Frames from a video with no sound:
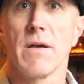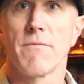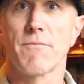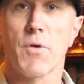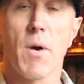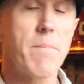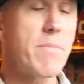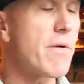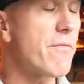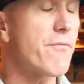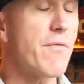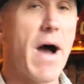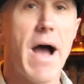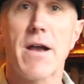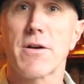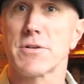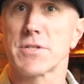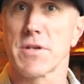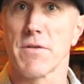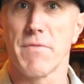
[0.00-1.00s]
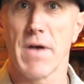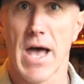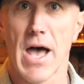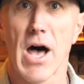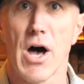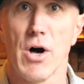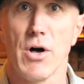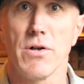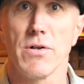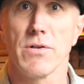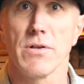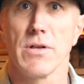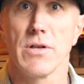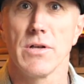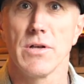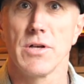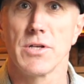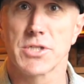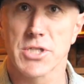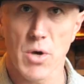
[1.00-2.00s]
from the fires of hell.
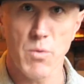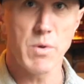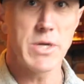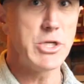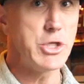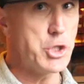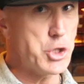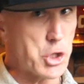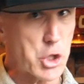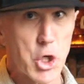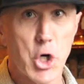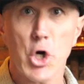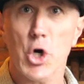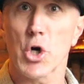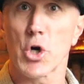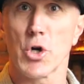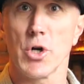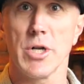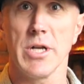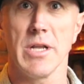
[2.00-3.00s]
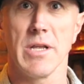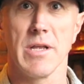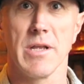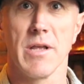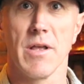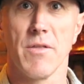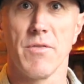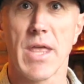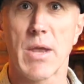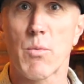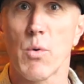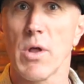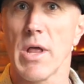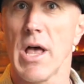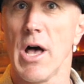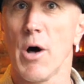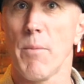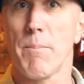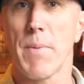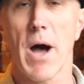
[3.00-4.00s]
So in turn, they will
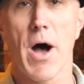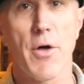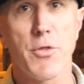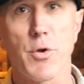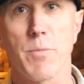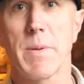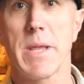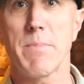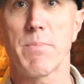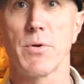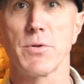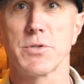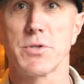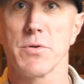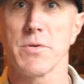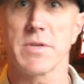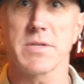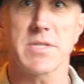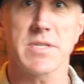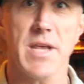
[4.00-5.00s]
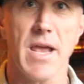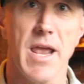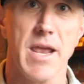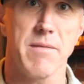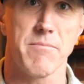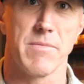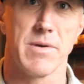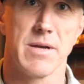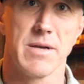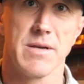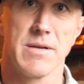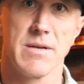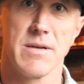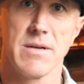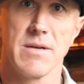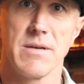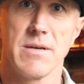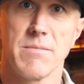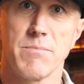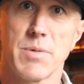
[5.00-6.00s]
help other people do the same.
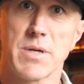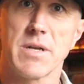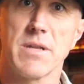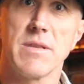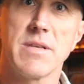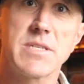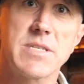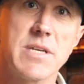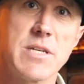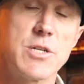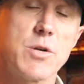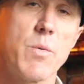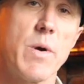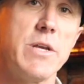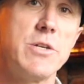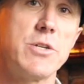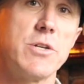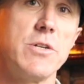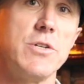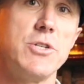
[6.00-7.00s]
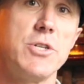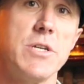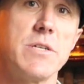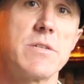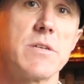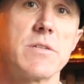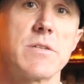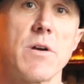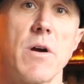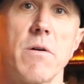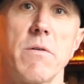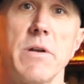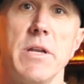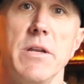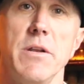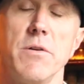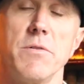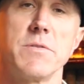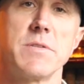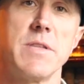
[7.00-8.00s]
But in this situation, Jesus already
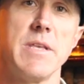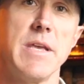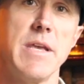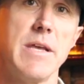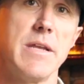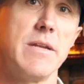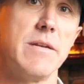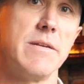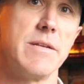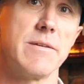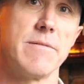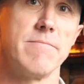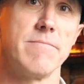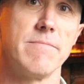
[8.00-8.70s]
knows the end.